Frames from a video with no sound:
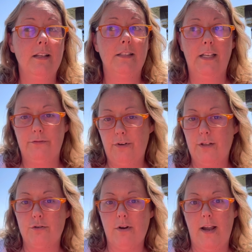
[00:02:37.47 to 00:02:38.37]
sit in front of
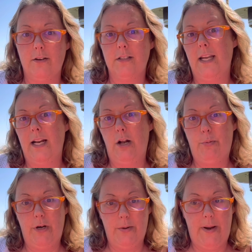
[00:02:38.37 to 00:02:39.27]
the dryer and take it out and
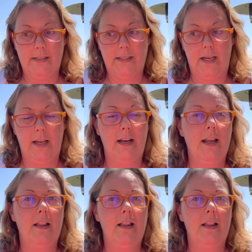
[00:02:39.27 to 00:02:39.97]
put it in a basket.